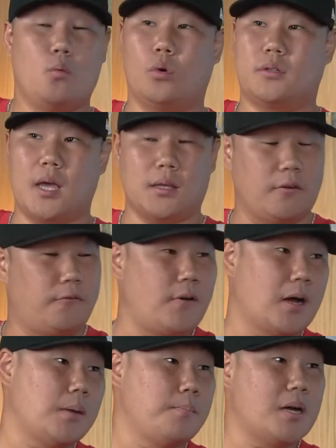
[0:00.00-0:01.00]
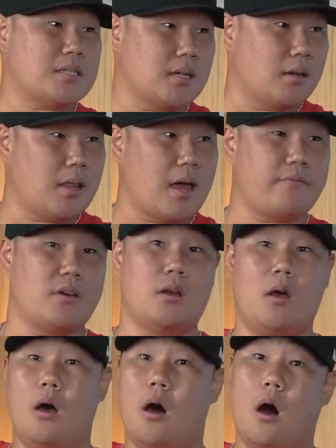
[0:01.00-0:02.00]
We'll take the fucking bus at
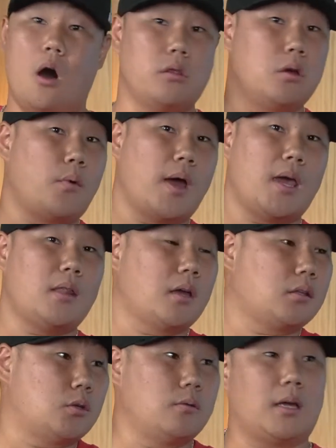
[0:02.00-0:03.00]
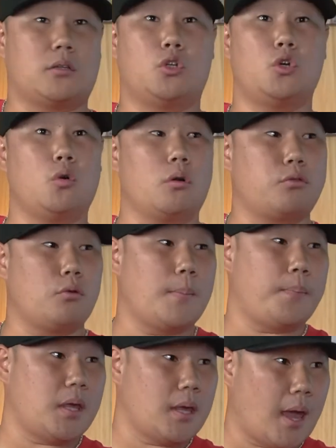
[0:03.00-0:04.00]
11 all the way, like, to, like, 2 or 3
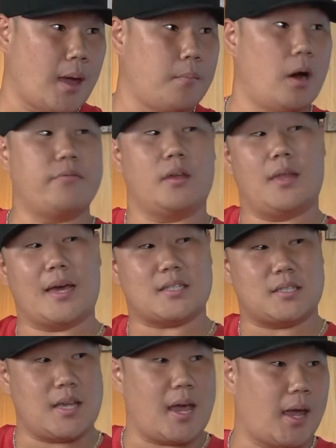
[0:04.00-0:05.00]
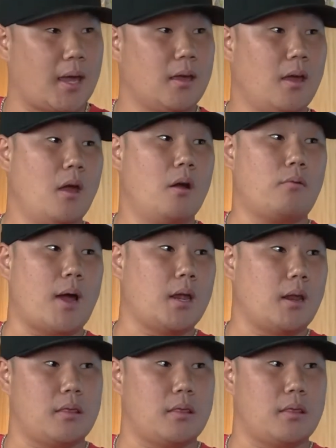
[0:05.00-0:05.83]
p.m. of the next day, right?